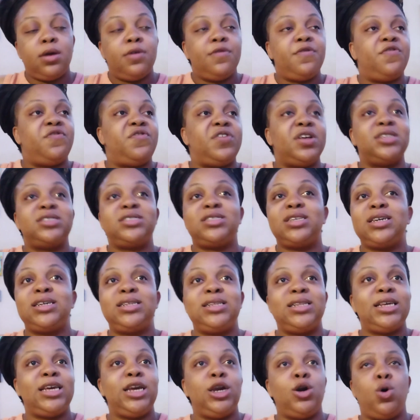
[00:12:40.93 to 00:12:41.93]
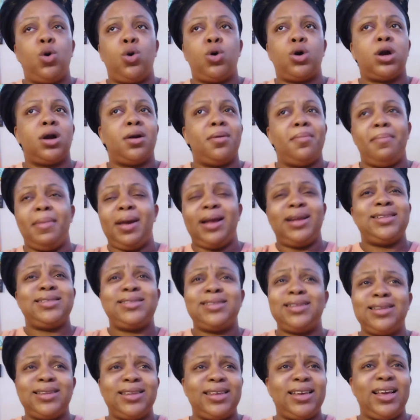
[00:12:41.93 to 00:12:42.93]
physically or
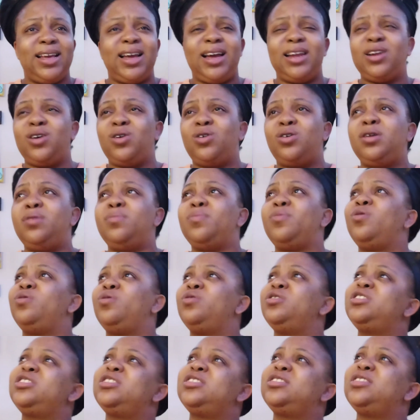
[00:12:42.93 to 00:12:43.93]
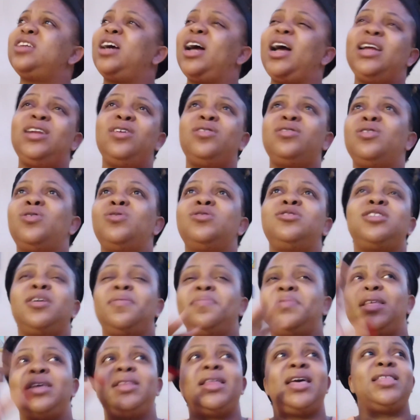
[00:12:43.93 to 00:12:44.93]
mentally. I know emotion. I don't know,
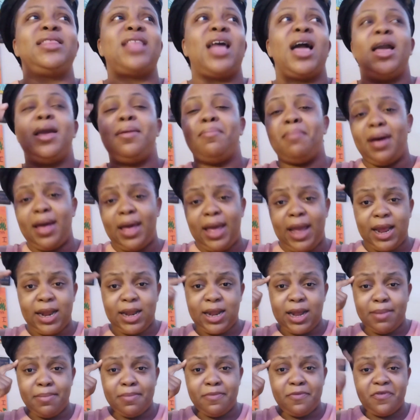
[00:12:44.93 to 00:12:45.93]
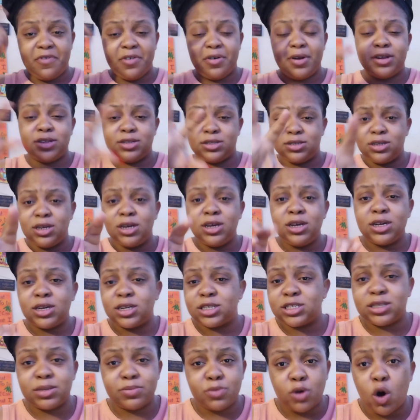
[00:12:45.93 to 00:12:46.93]
something like that in my head. I'm very,
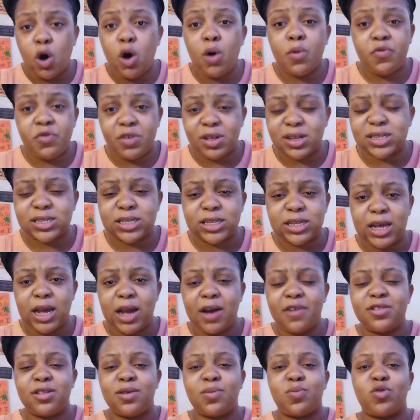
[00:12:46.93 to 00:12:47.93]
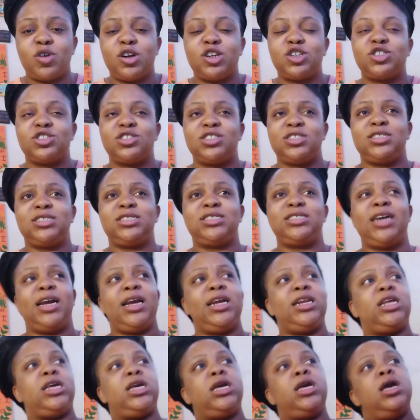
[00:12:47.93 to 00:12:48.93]
because obviously I have depression and
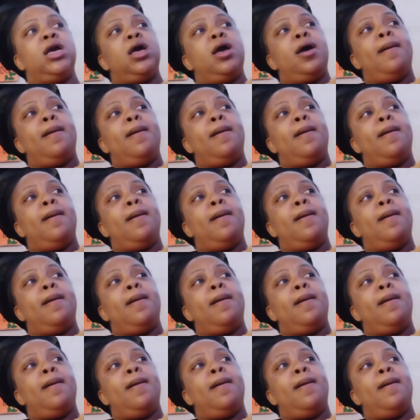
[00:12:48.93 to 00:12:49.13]
anxiety,